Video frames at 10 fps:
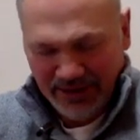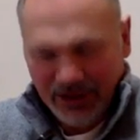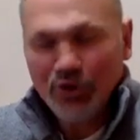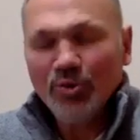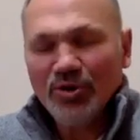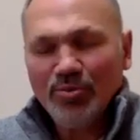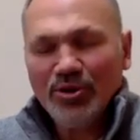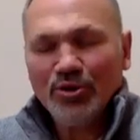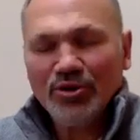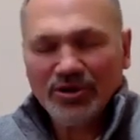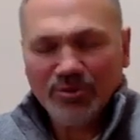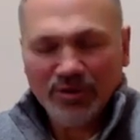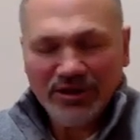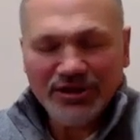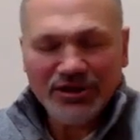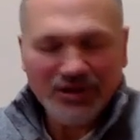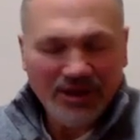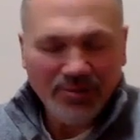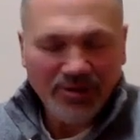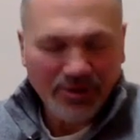You rebuked the religious
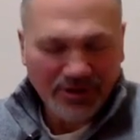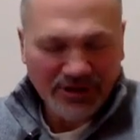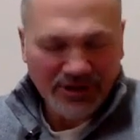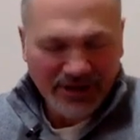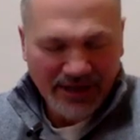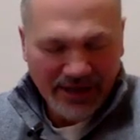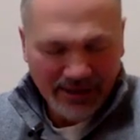hypocrites of the day,